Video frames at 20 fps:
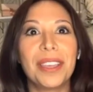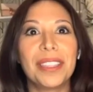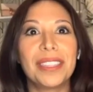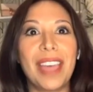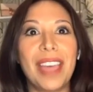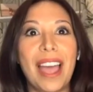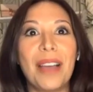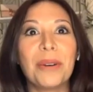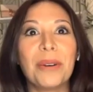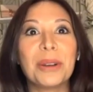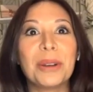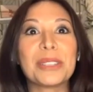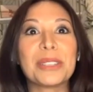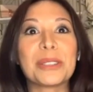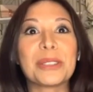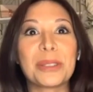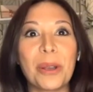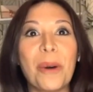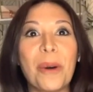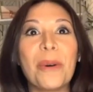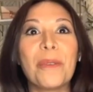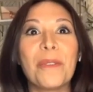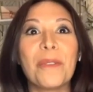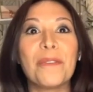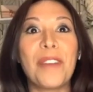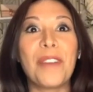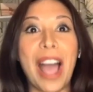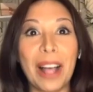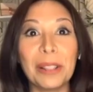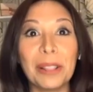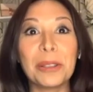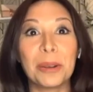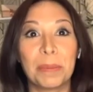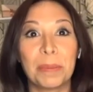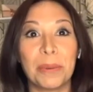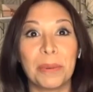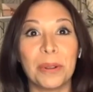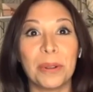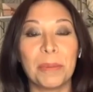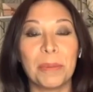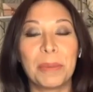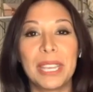That was so valuable,